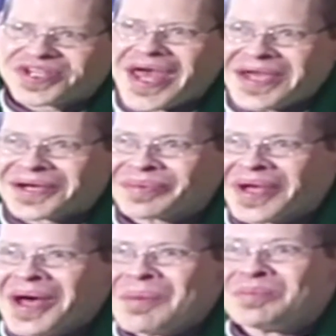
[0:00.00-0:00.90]

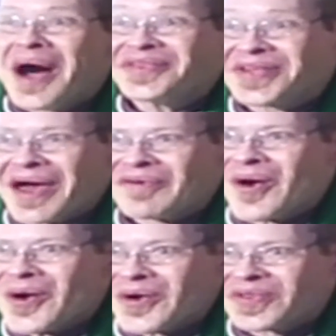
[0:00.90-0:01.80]
Jacob must have
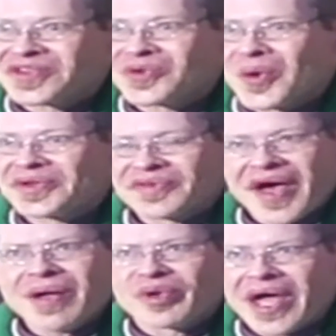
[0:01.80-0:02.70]
heard the stories
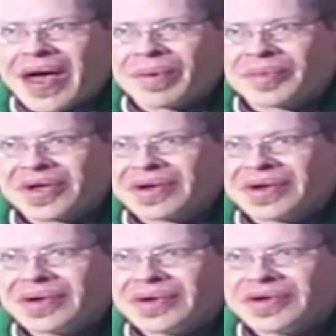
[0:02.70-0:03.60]
of Abraham.
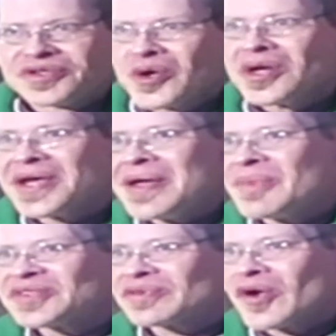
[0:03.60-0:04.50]
Surely he
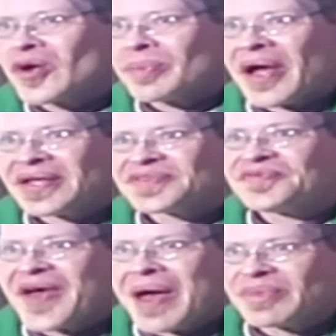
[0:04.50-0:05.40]
must have heard about his
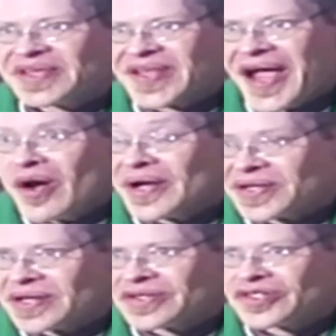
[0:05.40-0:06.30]
family's
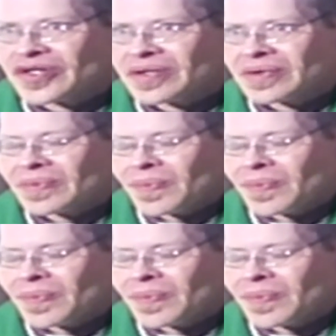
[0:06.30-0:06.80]
heritage.